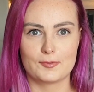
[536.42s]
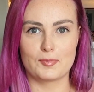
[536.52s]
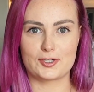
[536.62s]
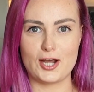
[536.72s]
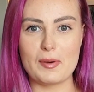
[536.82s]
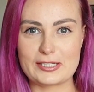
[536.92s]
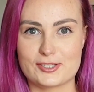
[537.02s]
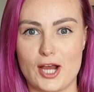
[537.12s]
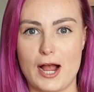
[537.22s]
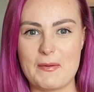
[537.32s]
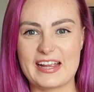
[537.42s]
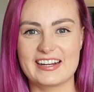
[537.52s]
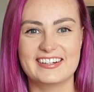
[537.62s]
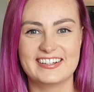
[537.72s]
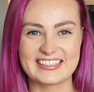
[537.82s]
we're going shopping.
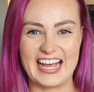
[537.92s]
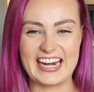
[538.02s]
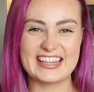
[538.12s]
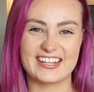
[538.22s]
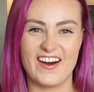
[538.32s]
Get in the